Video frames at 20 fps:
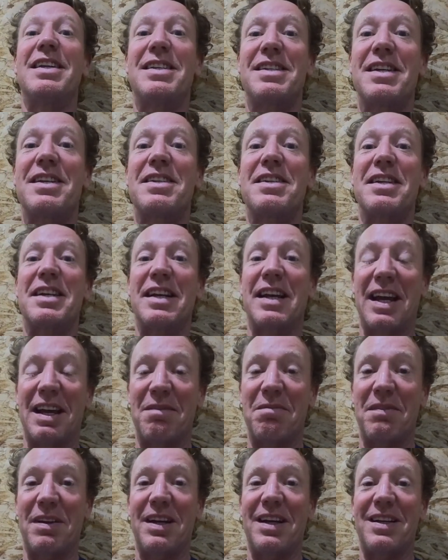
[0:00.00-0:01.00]
just
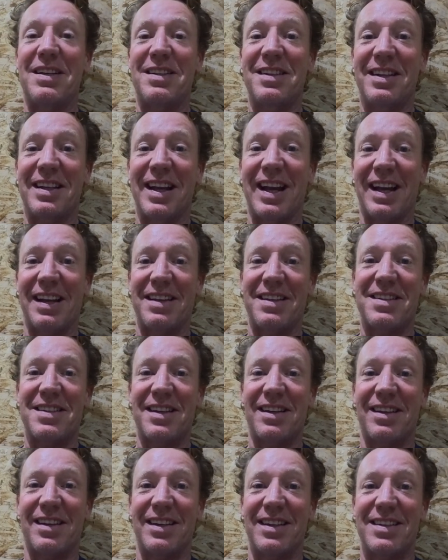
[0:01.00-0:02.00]
get me to the other
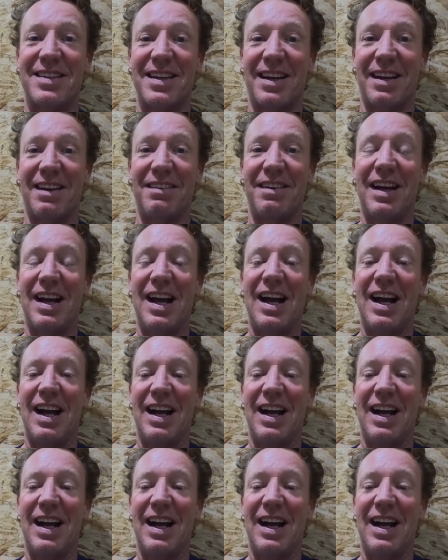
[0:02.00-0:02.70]
side. So